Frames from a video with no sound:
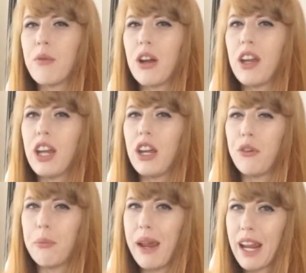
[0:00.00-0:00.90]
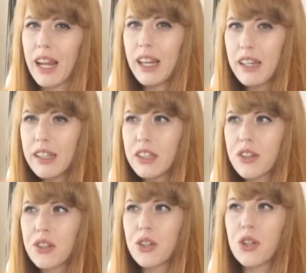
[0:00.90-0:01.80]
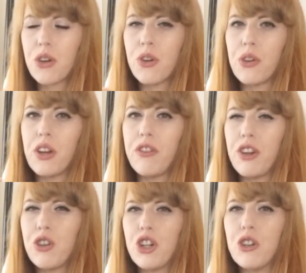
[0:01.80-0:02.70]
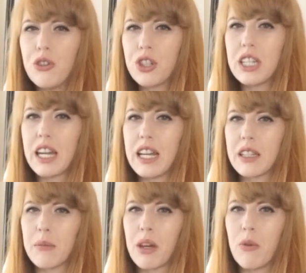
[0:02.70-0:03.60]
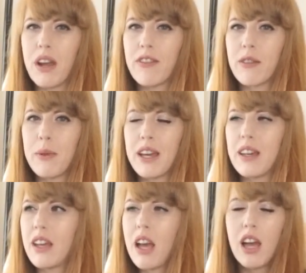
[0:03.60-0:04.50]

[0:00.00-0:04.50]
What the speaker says: what you make it. So if you choose to take something away from it,